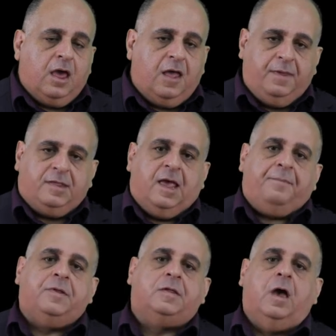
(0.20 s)
In this
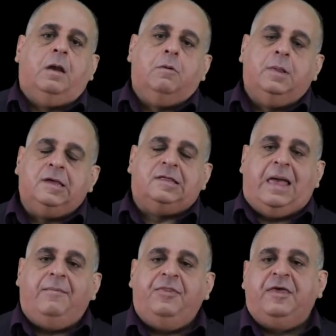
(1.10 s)
episode, we will
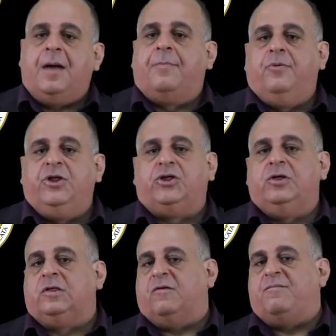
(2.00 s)
examine the
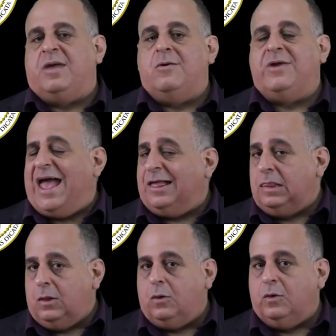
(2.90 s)
apparitions of Mary at
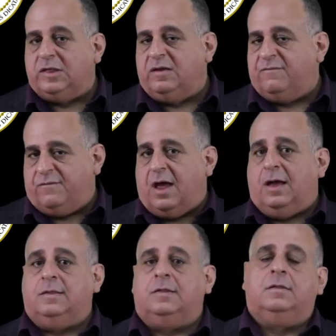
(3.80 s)
Lourdes in
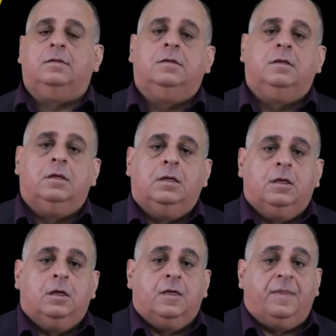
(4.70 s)
France.
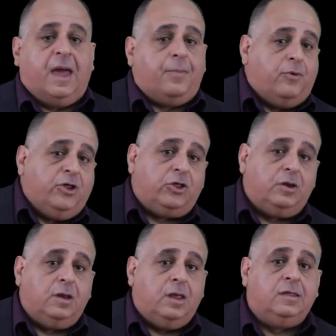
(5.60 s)
The
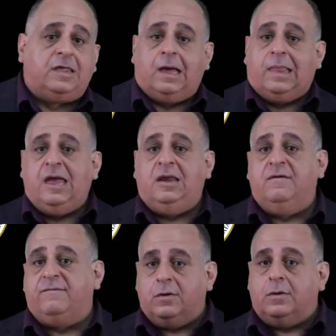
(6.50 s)
apparition is Our Lady
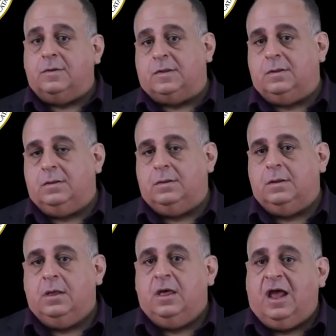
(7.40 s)
of Lourdes.
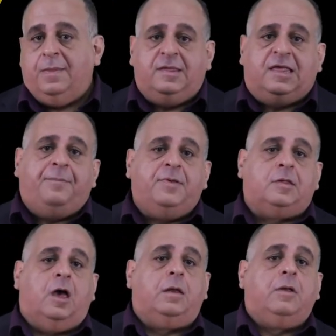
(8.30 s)
In this
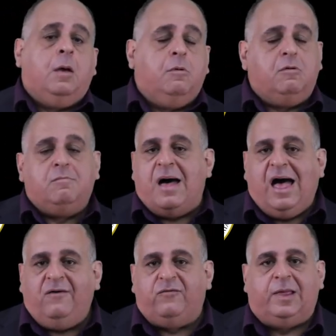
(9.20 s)
episode, we will
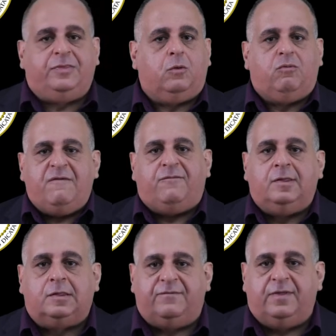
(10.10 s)
marvel at the
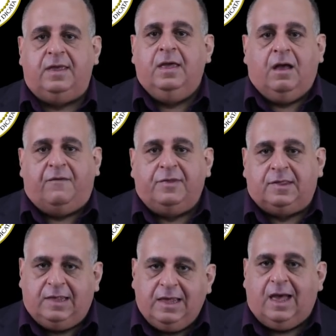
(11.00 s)
reverence of the, of the
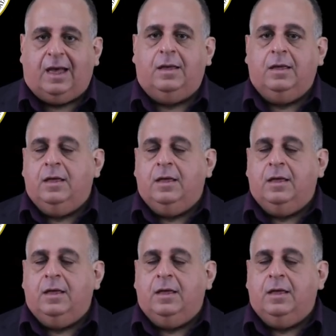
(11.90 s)
seer,